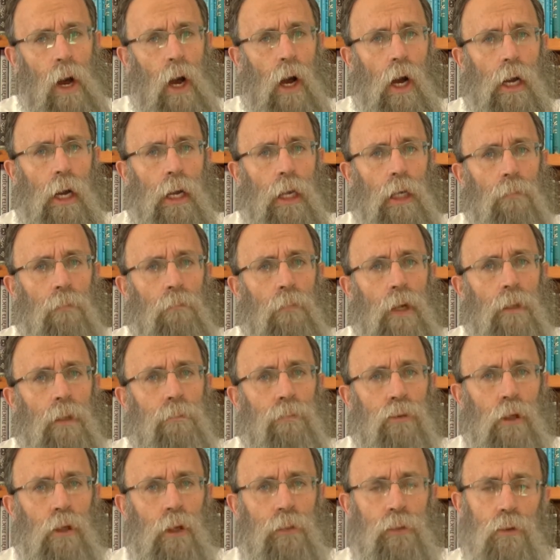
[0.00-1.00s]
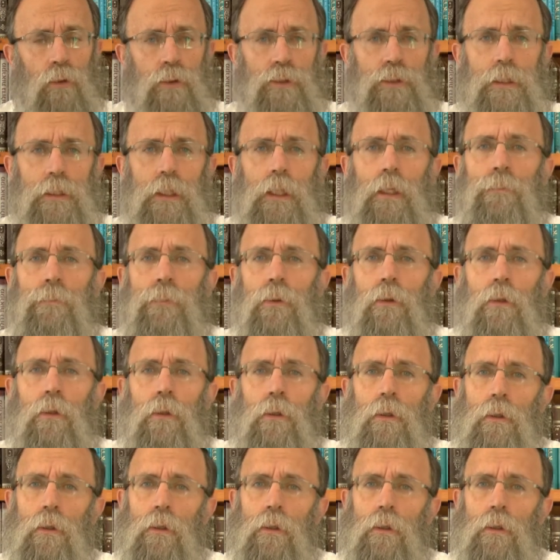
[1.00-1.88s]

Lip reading: I my brother's keeper?